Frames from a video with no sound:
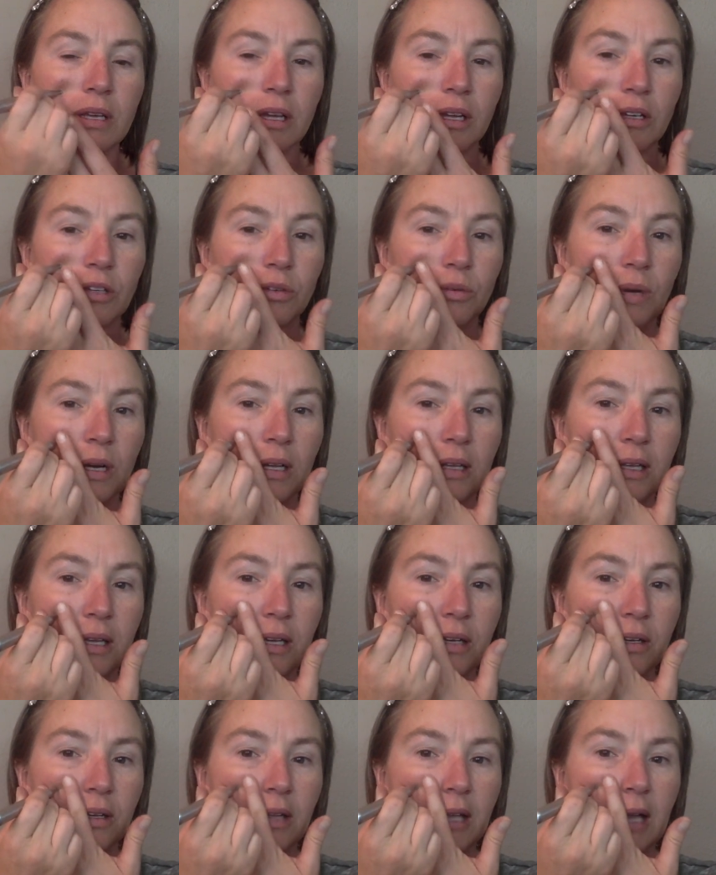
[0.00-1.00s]
and directly
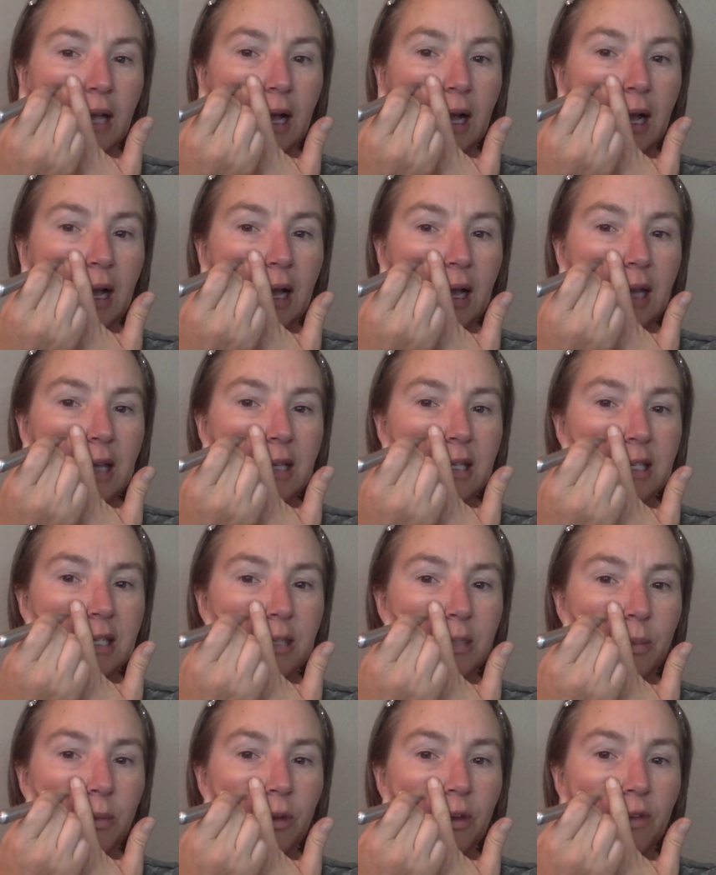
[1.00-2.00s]
under the eye. This
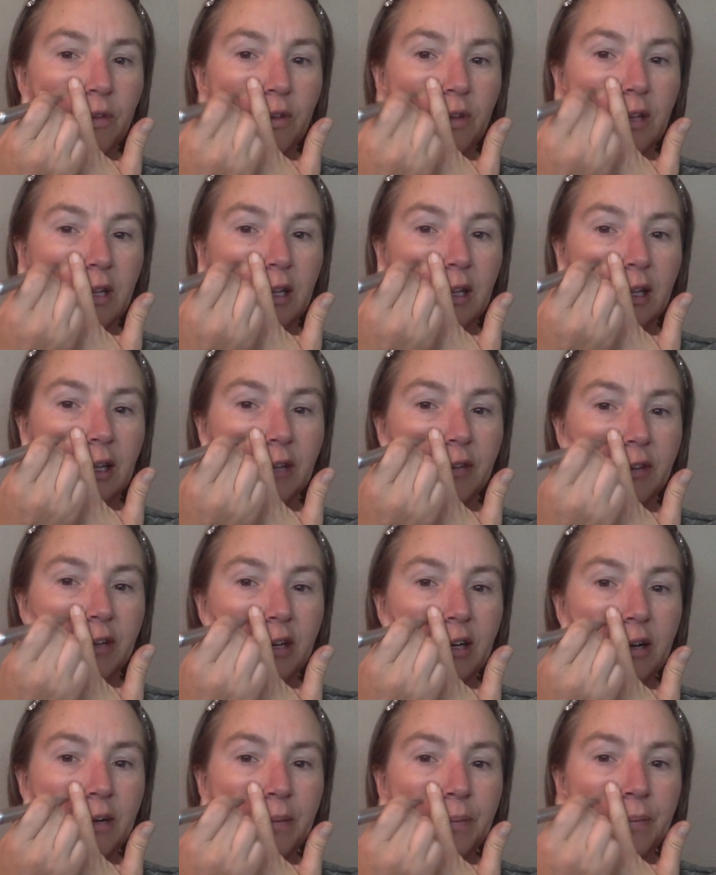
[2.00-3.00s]
is a point for the
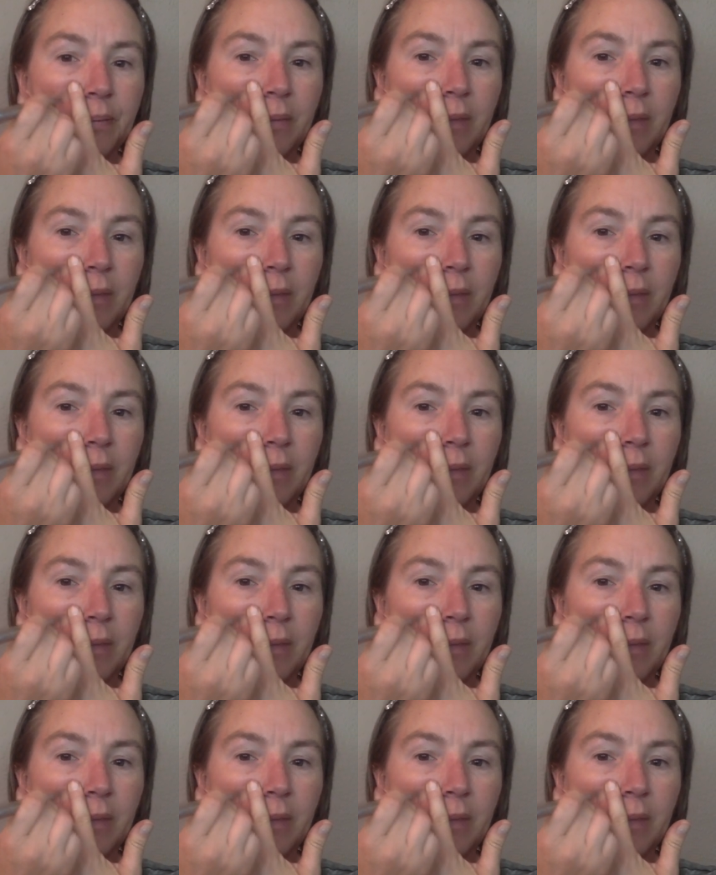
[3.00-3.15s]
liver.